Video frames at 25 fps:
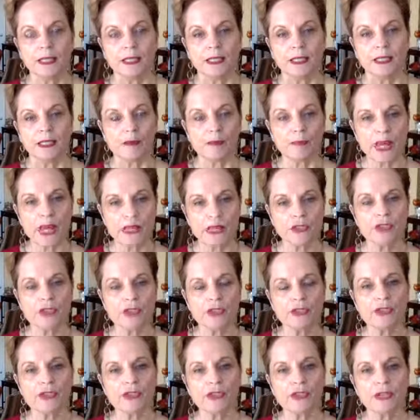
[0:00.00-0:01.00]

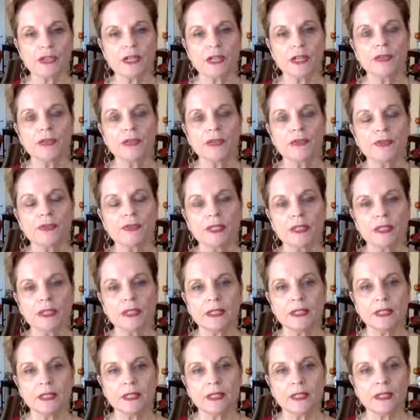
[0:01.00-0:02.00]
Imagine yourself
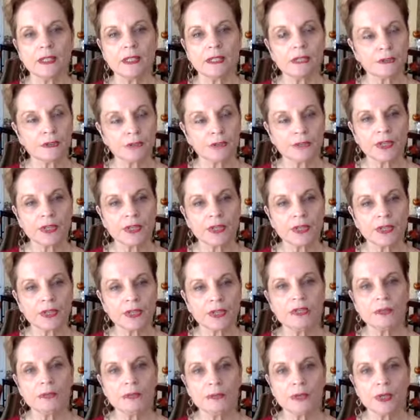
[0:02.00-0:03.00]

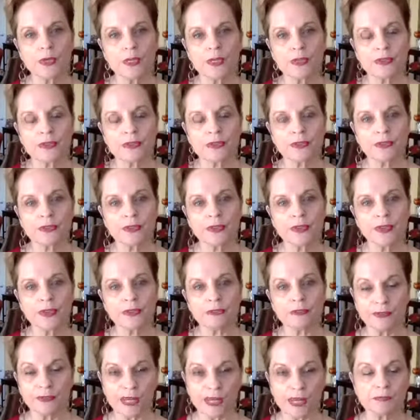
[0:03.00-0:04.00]
confronted with a
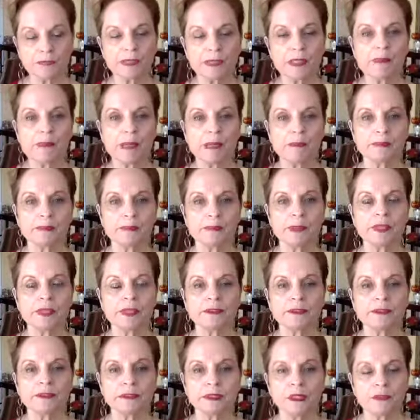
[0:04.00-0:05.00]
family member
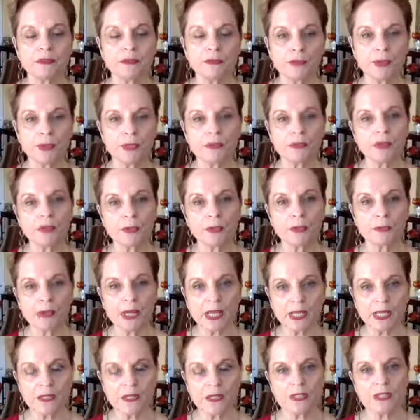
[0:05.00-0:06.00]
of one of your
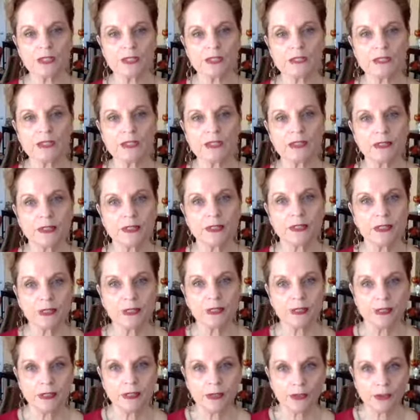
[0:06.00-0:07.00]
patients
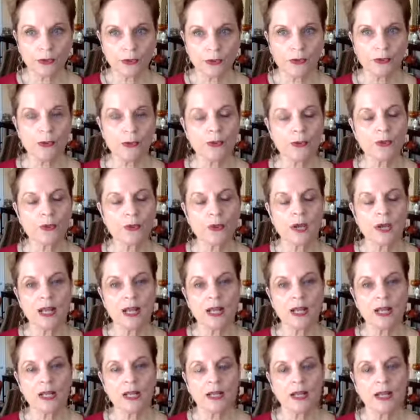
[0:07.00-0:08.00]
who
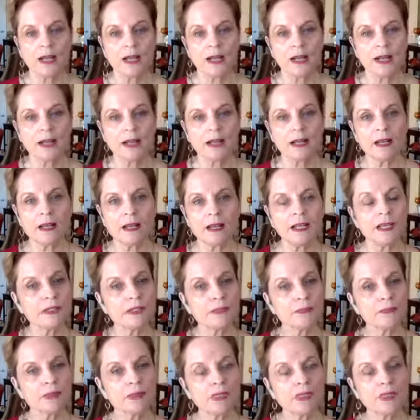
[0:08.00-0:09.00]

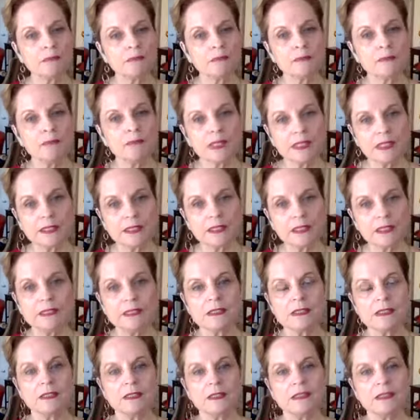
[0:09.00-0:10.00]
has been admitted
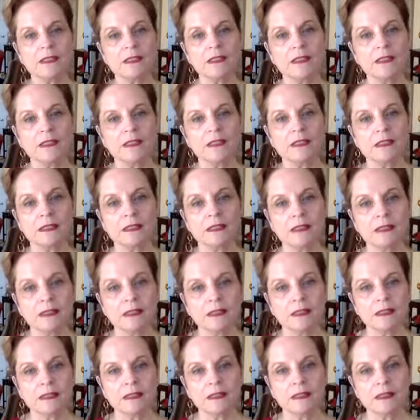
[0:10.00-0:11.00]

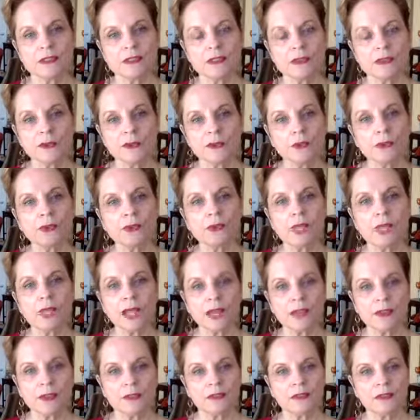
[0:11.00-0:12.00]
to rule
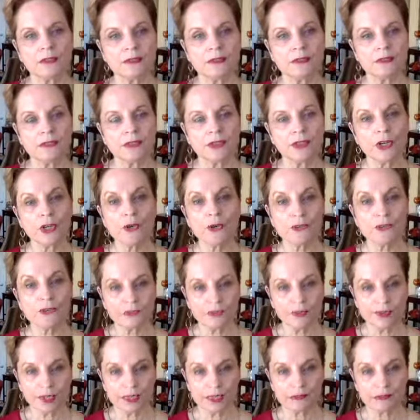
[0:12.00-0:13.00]
out the COVID
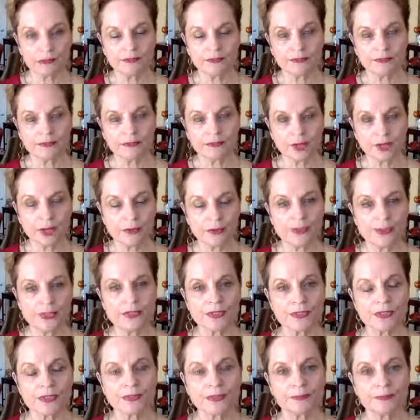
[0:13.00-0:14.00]

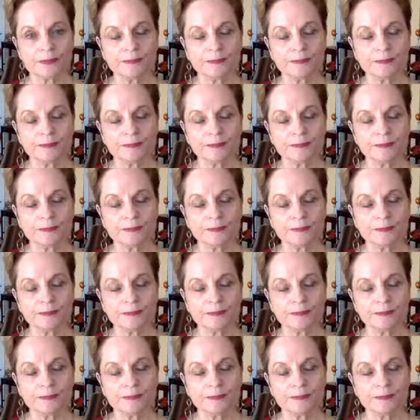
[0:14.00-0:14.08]
virus.